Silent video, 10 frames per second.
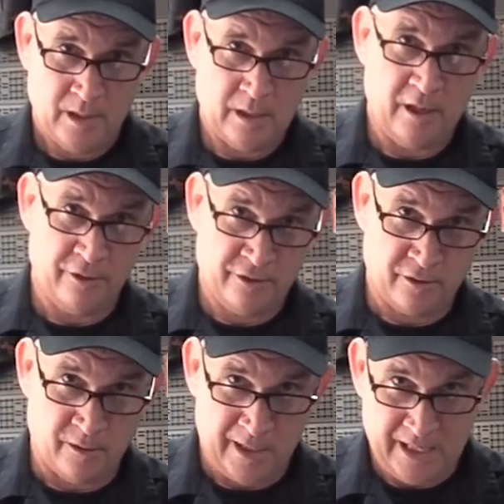another
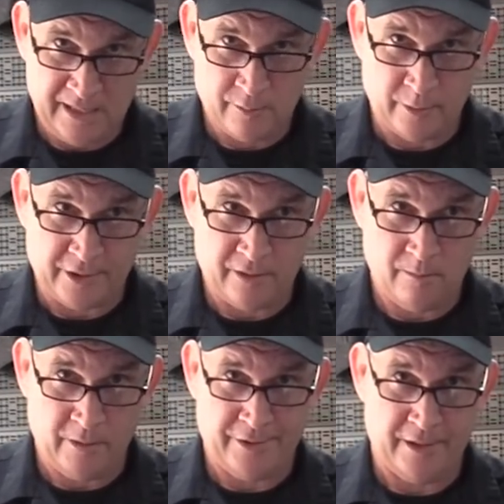story is with
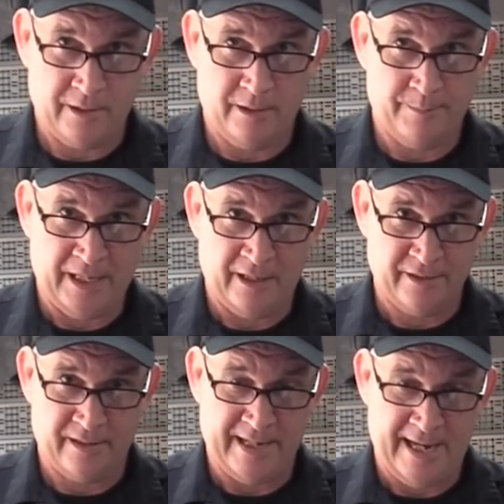the
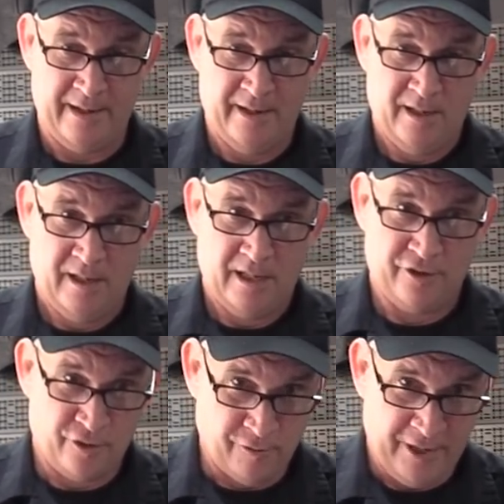bells is that
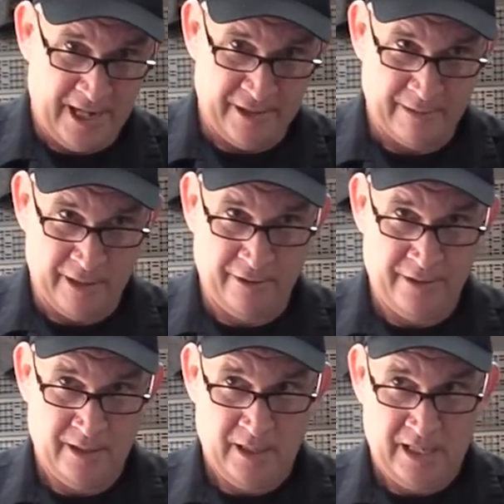as you're going down the
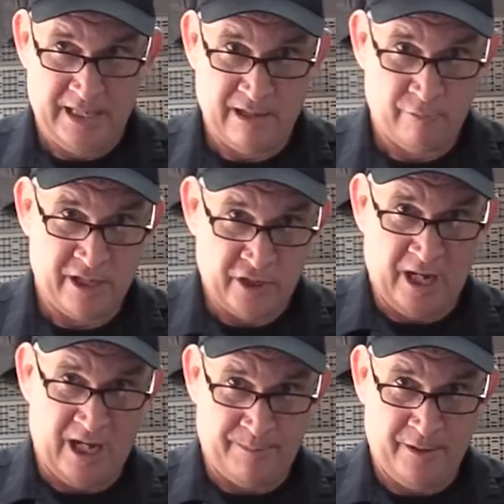road and they reach
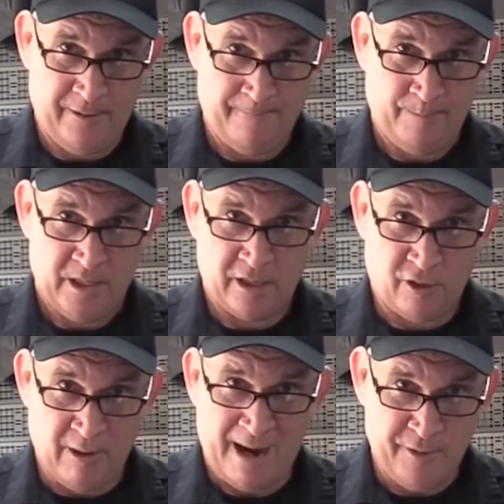up to
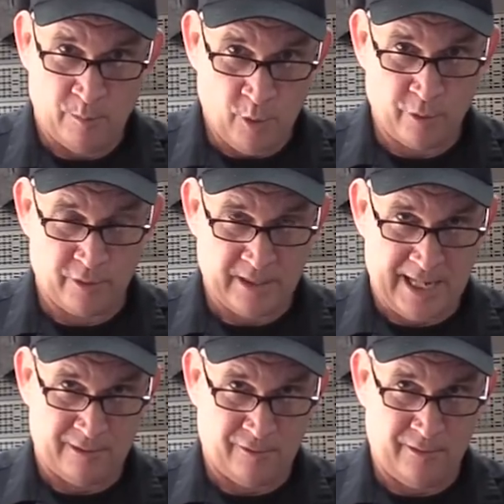grab your
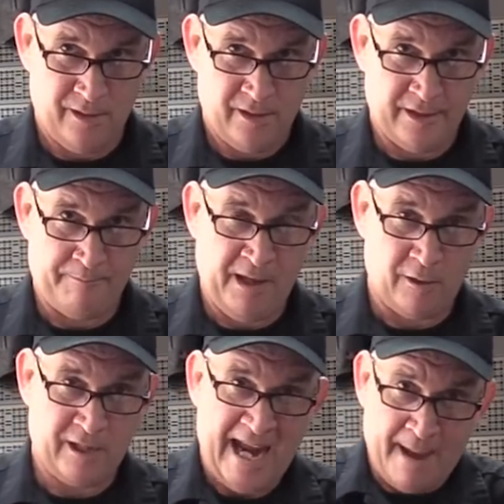motorcycle, the
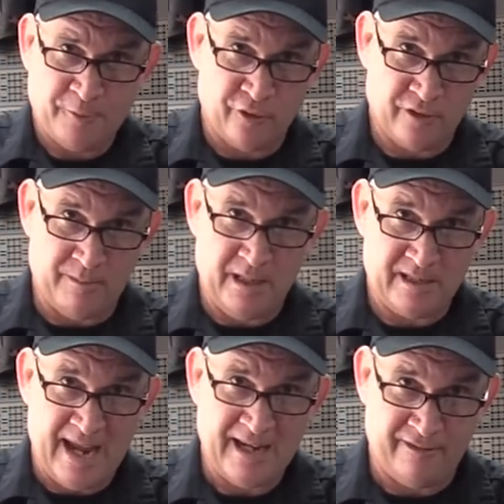bell captures them
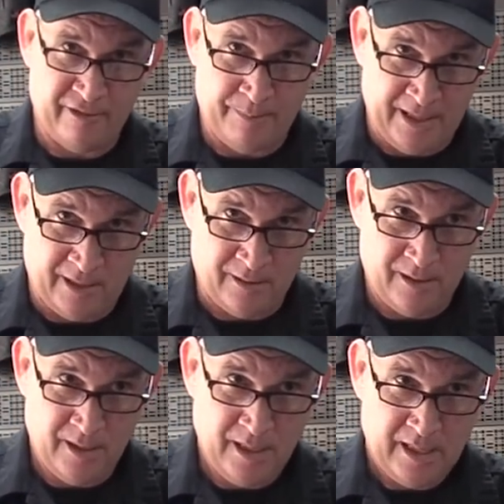inside of the
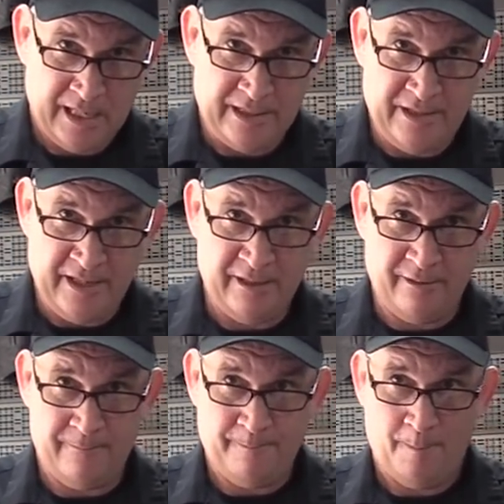bell, and
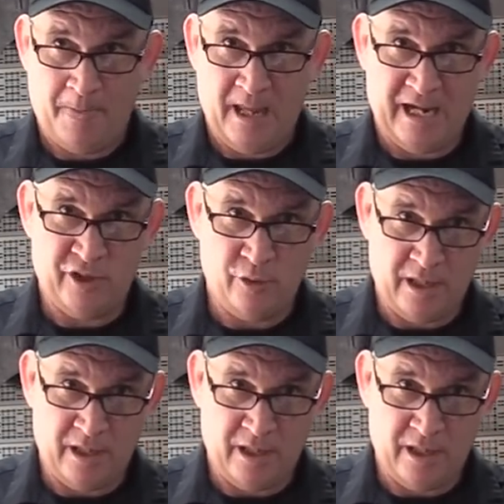then as you